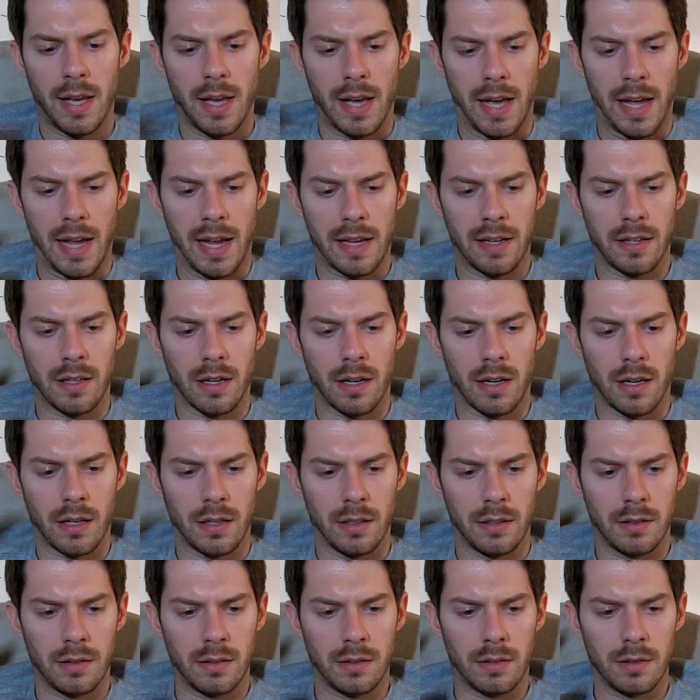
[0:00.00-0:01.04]

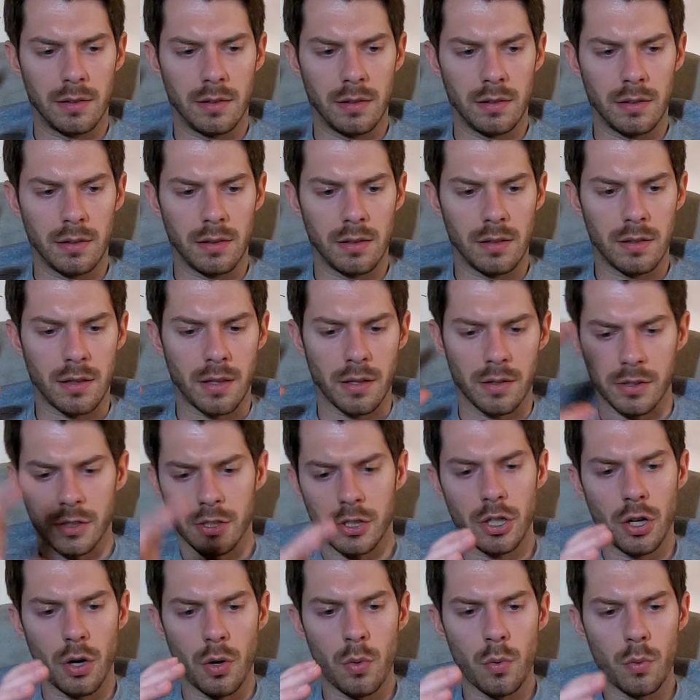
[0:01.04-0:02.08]
And there's
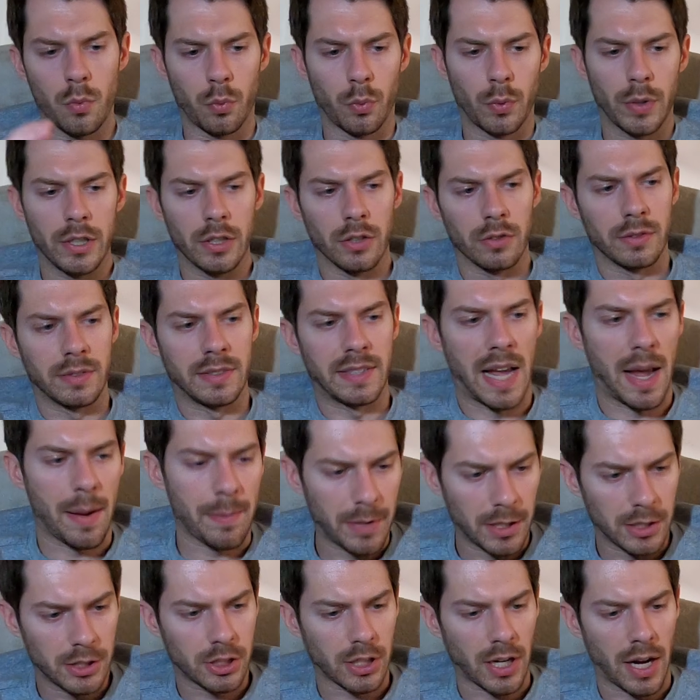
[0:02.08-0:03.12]
no real
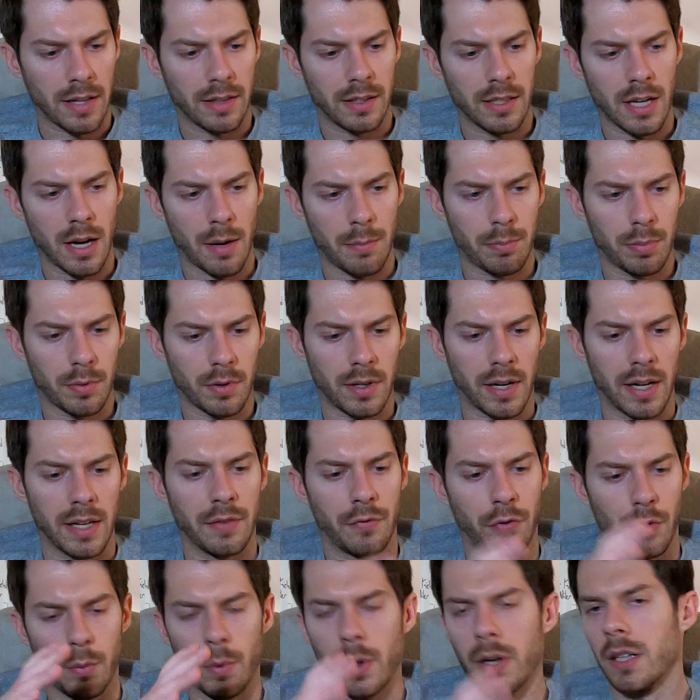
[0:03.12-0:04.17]
damage on the upper, and if
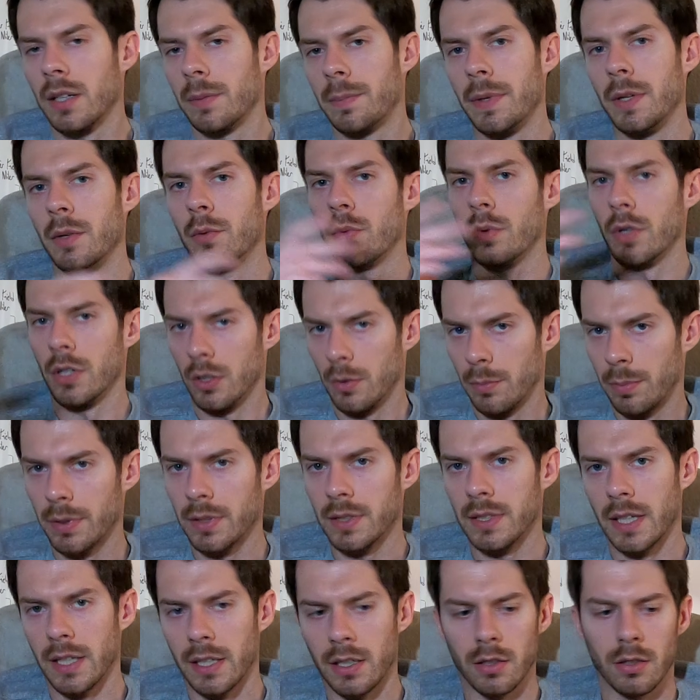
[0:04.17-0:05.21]
we wanted to be real
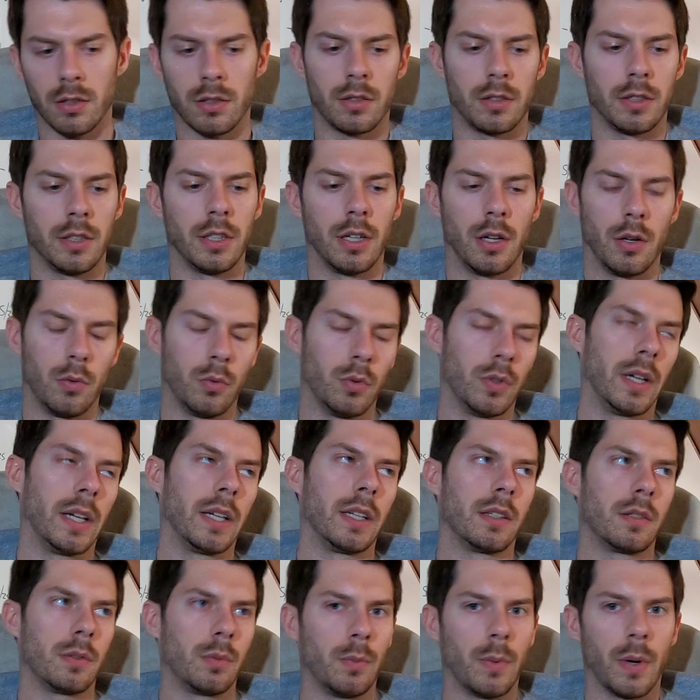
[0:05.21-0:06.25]
particular, you know,
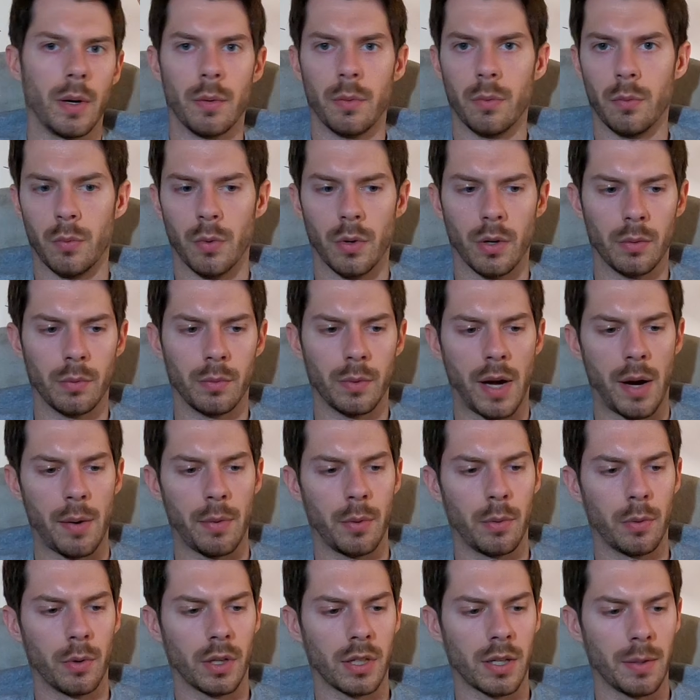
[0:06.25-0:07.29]
like how we
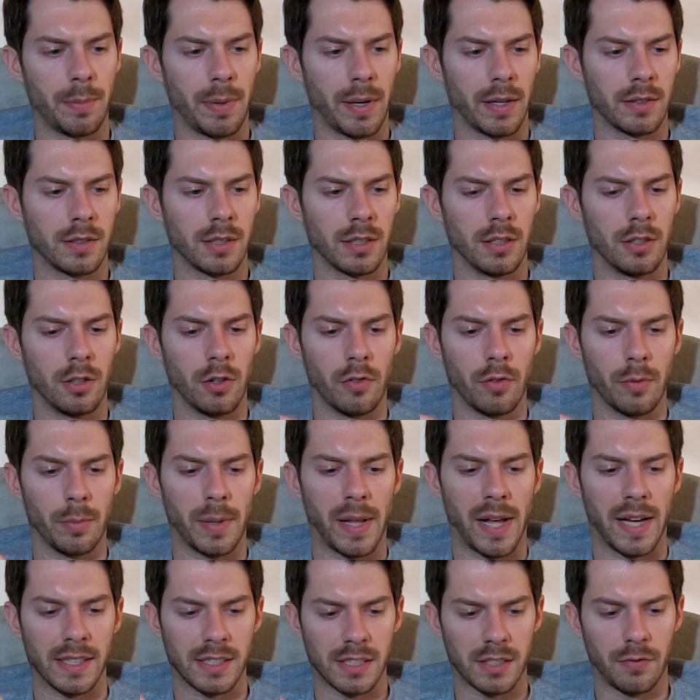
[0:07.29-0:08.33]
were compared to the
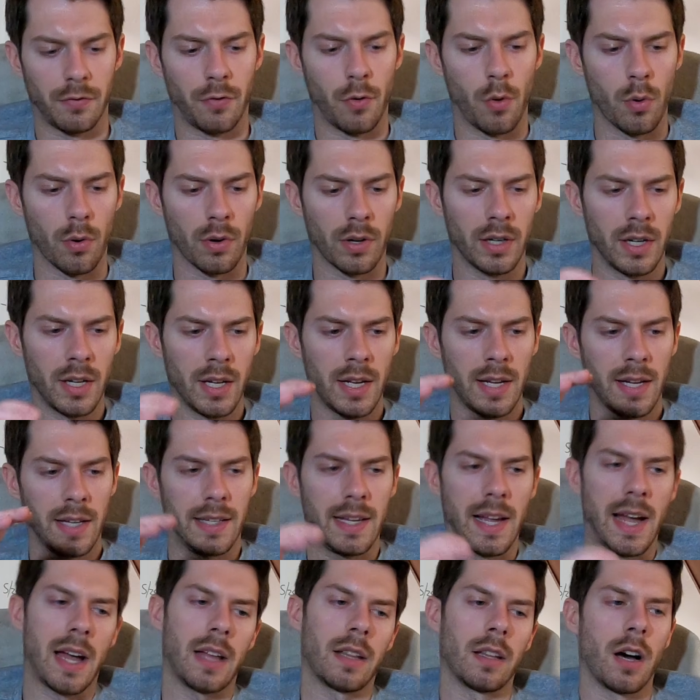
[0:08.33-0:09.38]
NovaBlast 4,
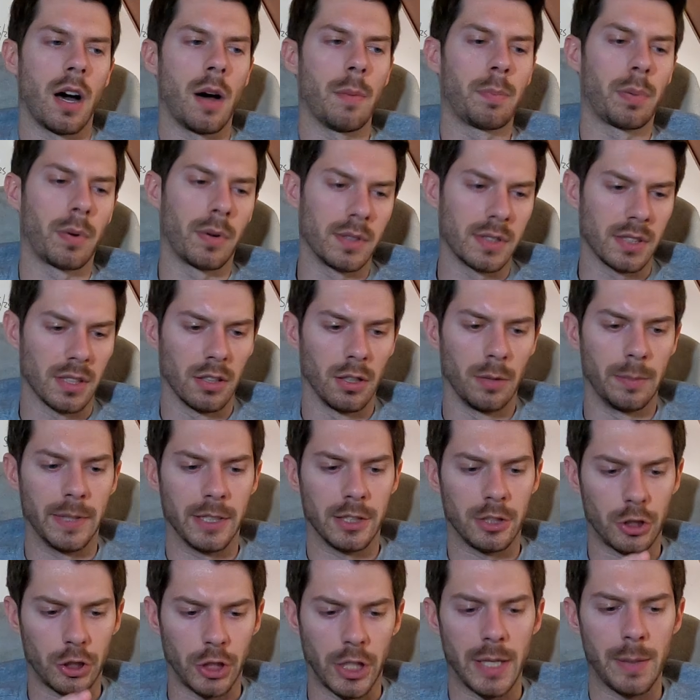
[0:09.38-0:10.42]
yeah, the upper is a little
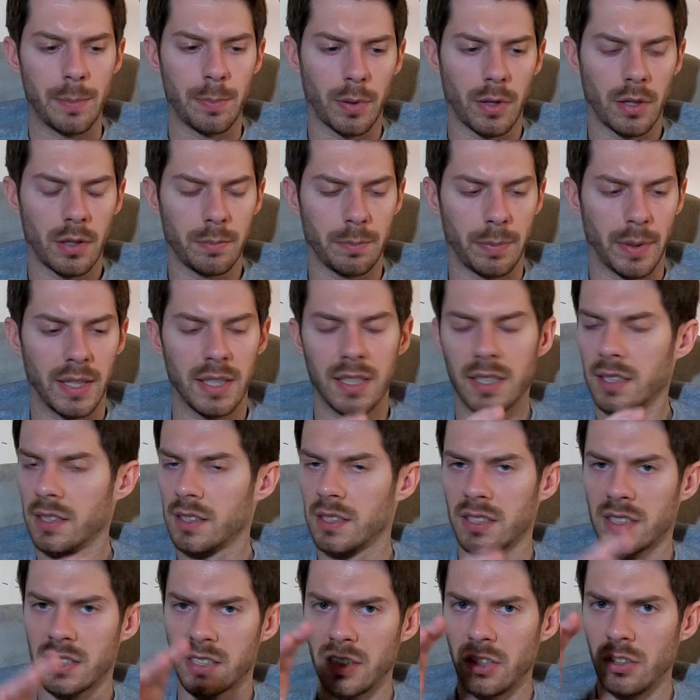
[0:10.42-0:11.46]
bit cheaper, but it is
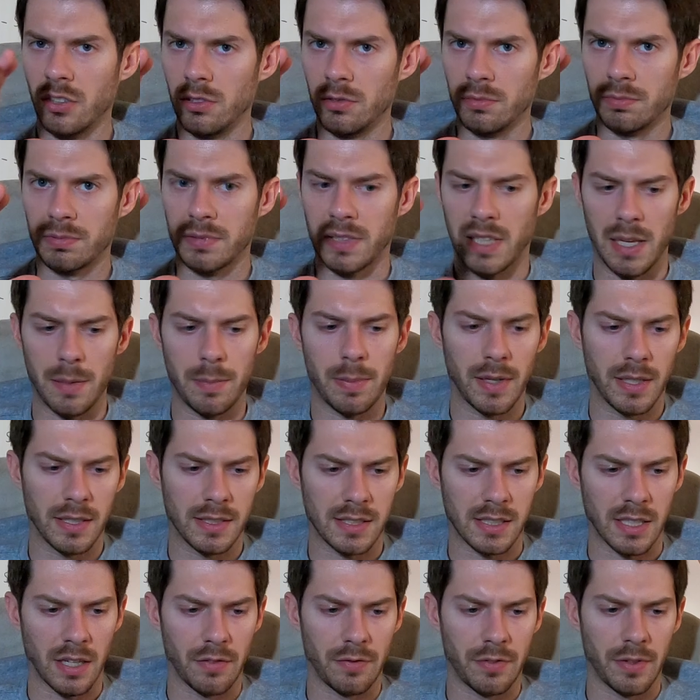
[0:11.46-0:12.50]
still keeping
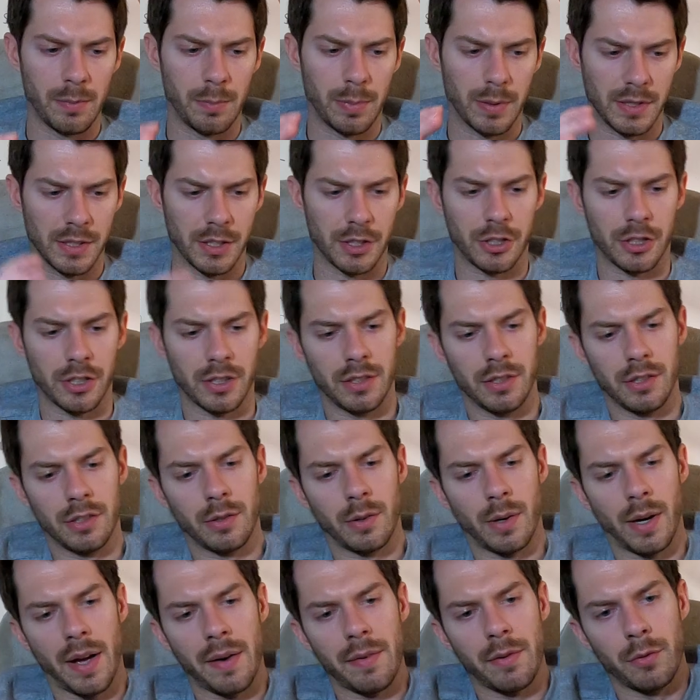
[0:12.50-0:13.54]
itself in position. You
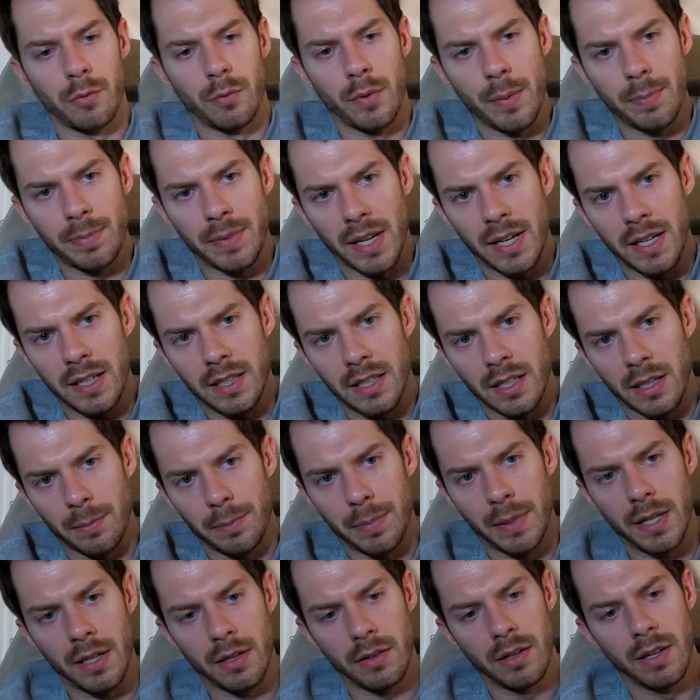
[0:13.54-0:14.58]
know, I haven't ripped anything up
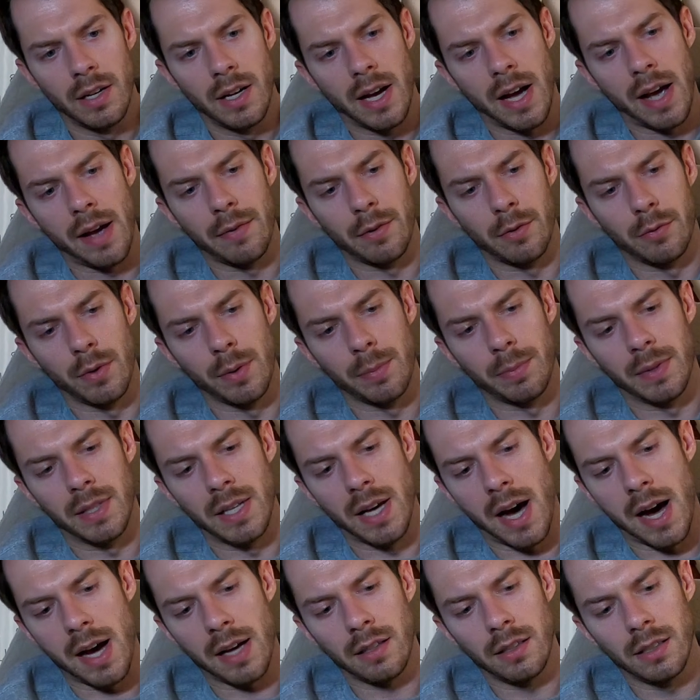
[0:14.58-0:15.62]
here. I haven't ripped the
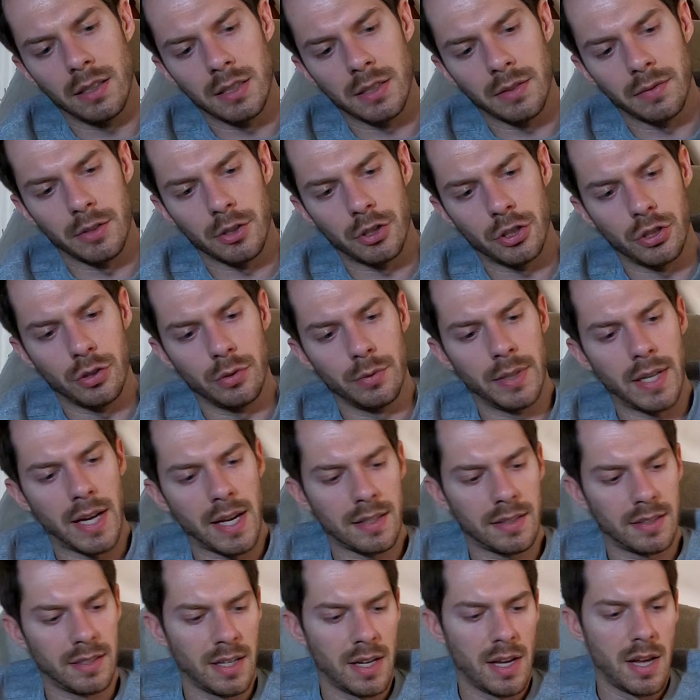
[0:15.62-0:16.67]
eyelids of the shoe
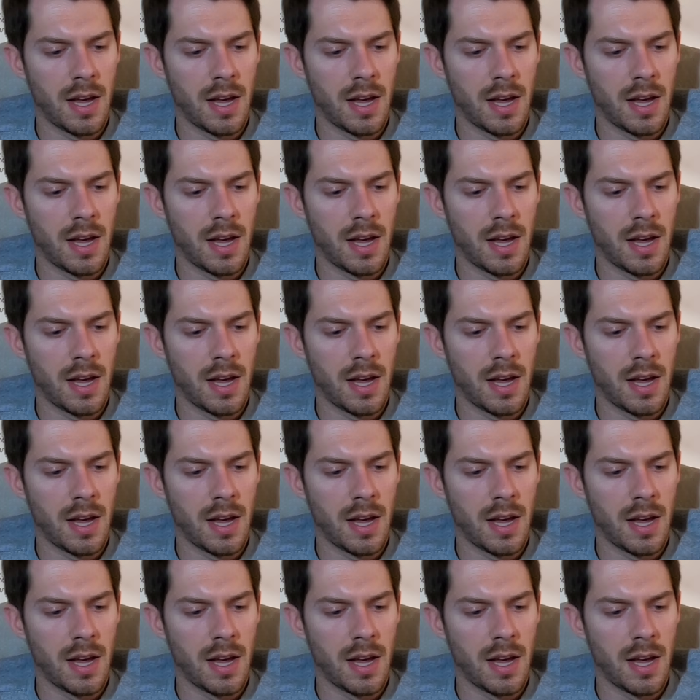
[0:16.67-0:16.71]
yet.